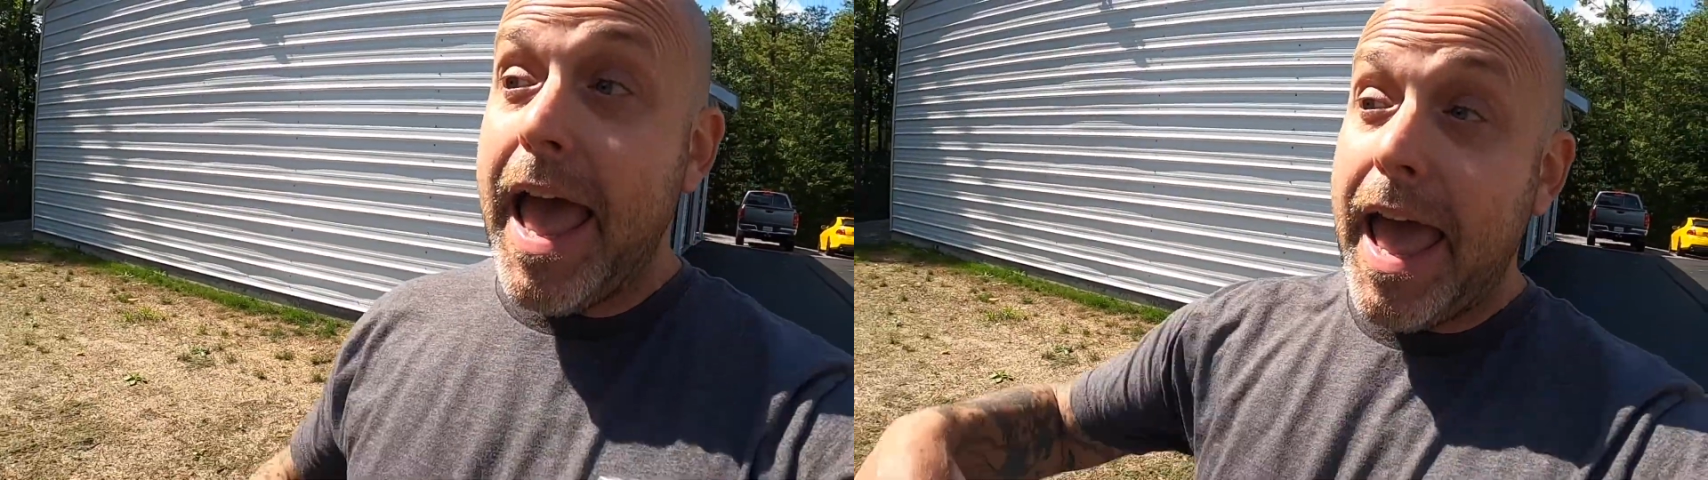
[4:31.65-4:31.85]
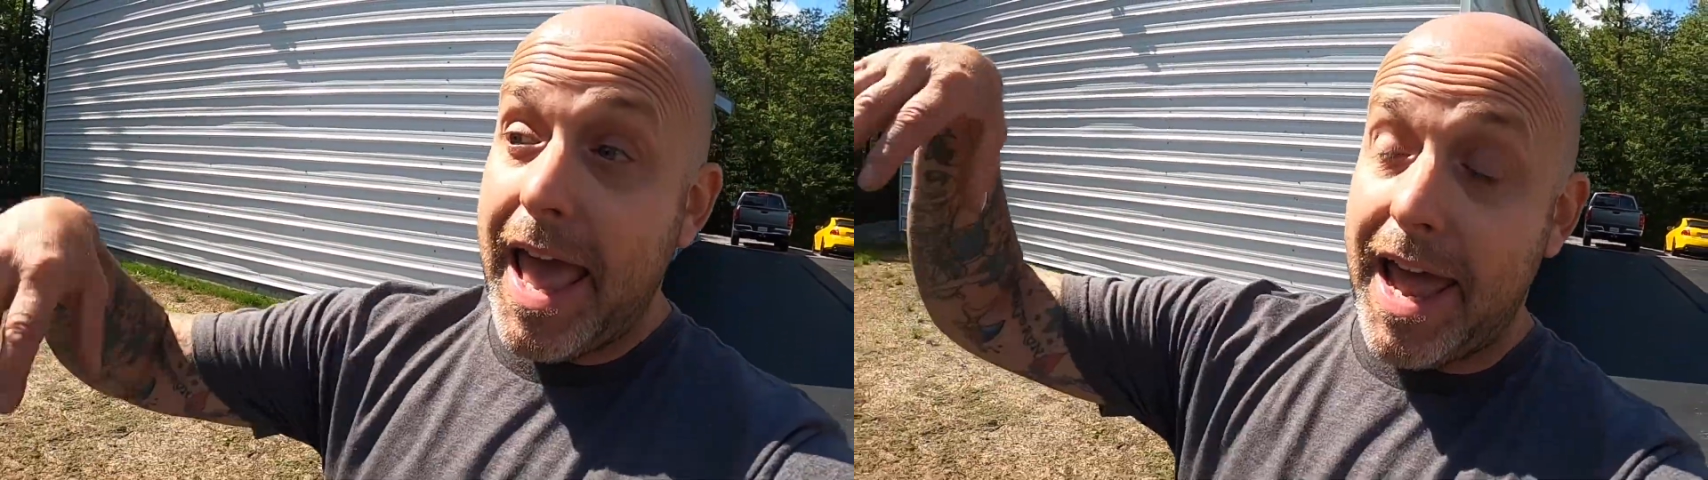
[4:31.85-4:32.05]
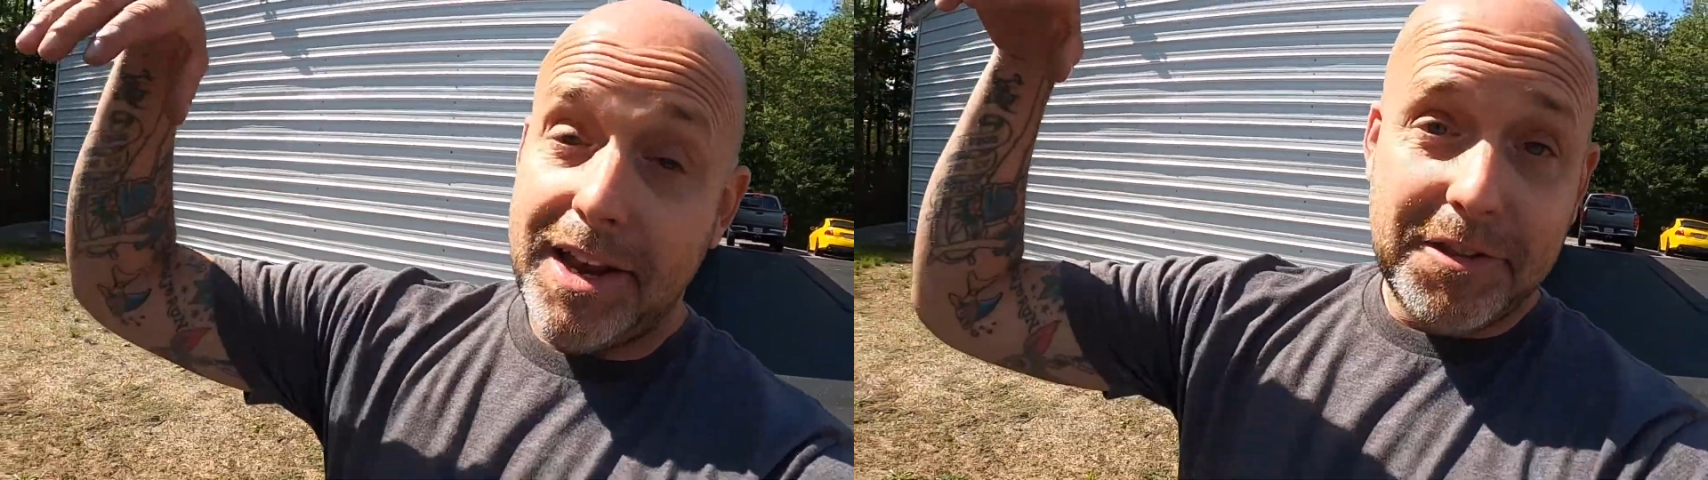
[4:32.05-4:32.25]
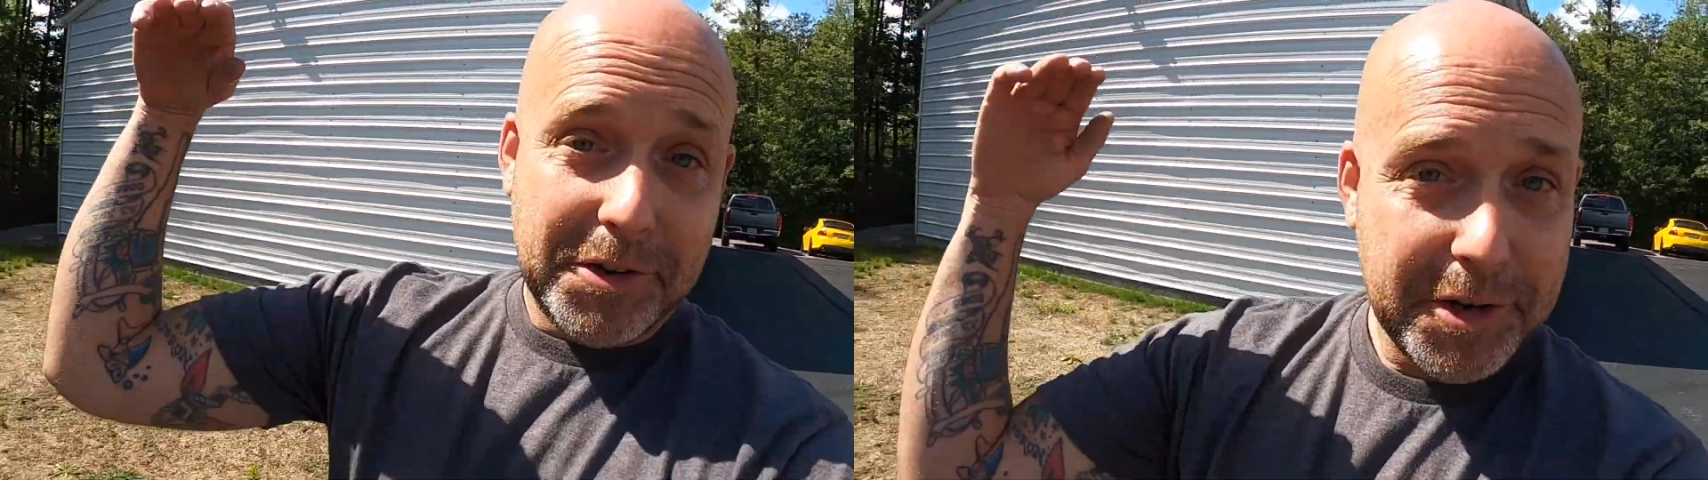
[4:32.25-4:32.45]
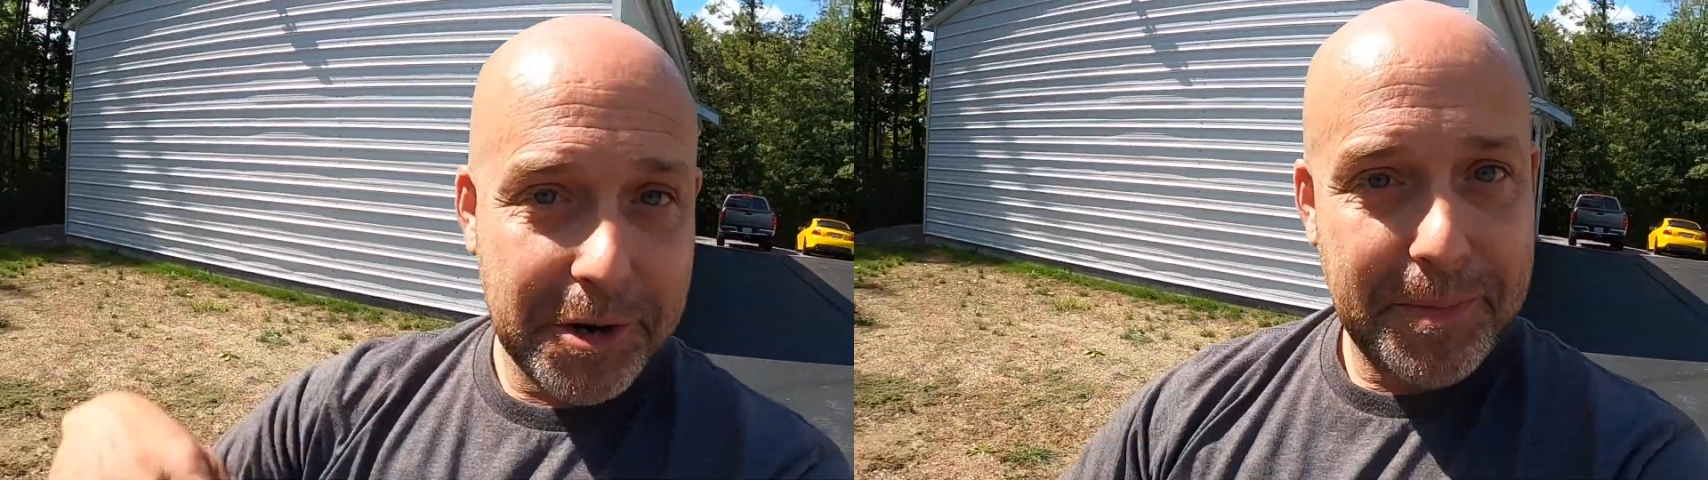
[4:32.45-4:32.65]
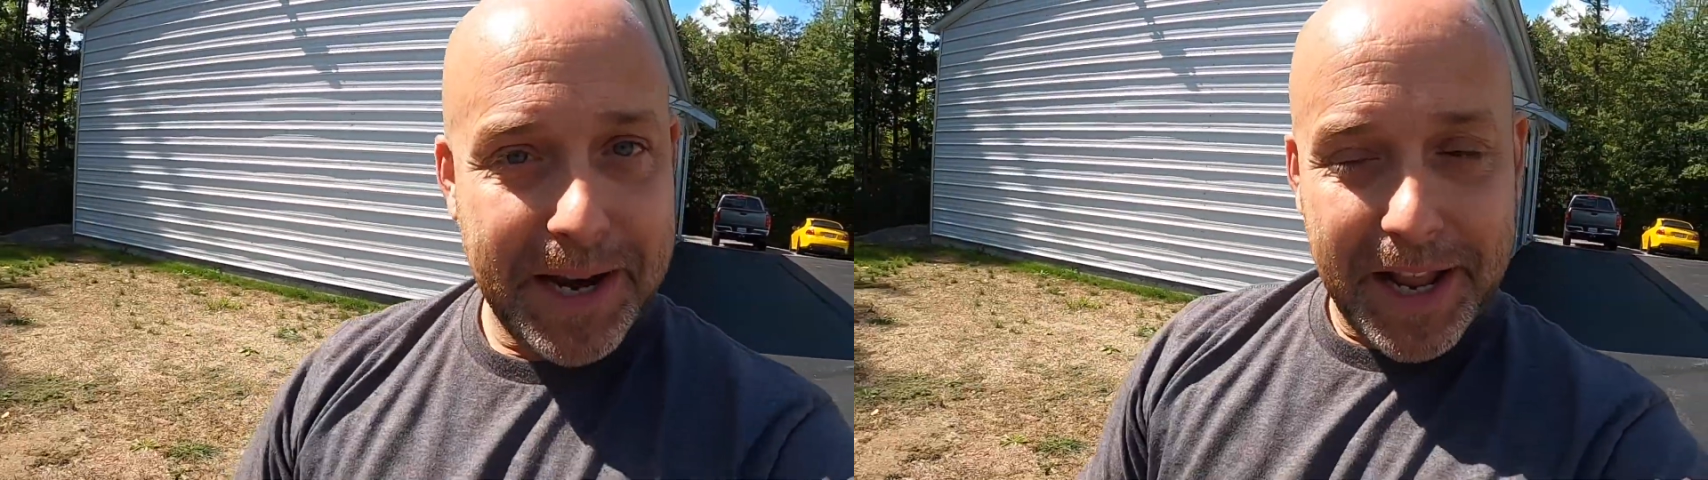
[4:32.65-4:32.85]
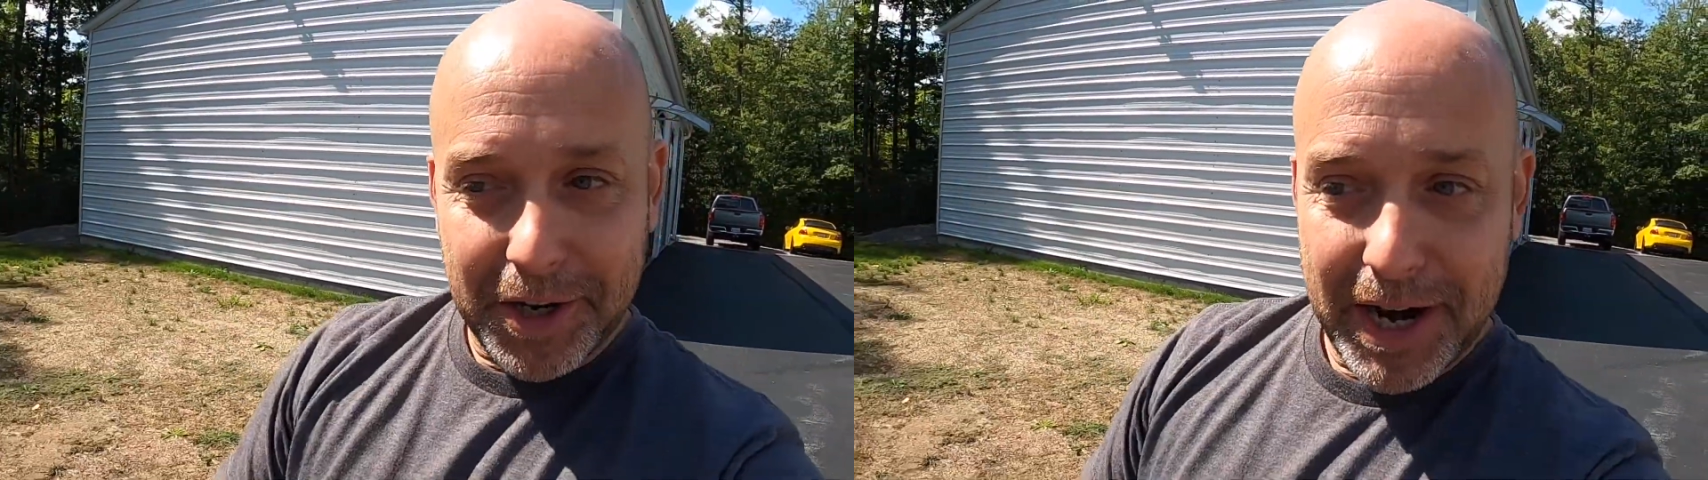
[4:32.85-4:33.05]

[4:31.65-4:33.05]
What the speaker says: and the Terminator